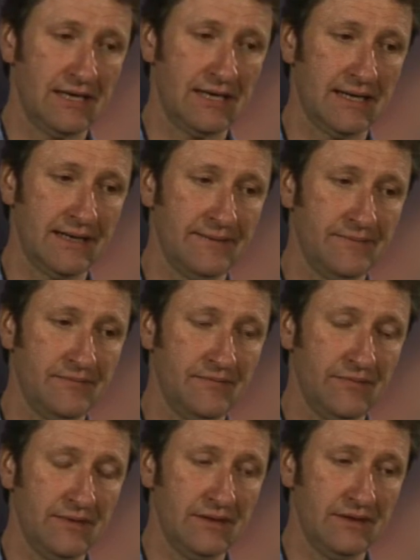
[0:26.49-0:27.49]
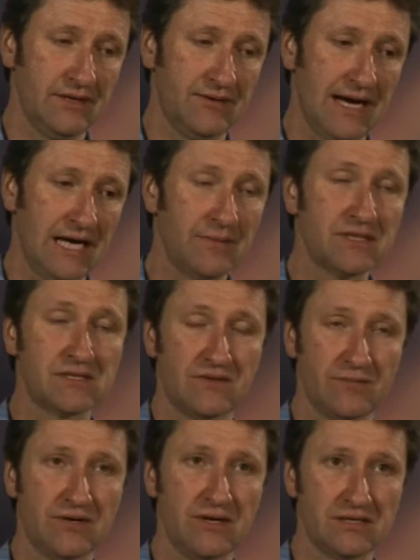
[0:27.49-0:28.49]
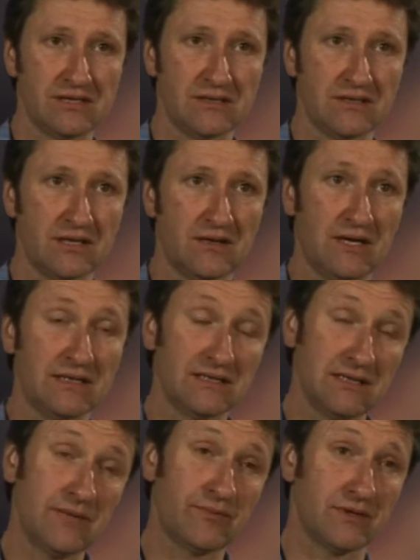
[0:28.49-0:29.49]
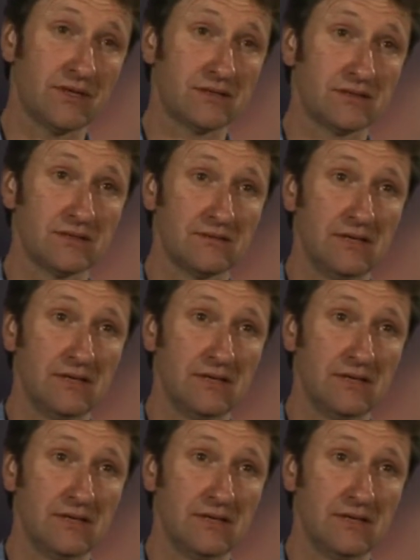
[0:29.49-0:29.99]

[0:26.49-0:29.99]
there are elements of the process that are quite deliberate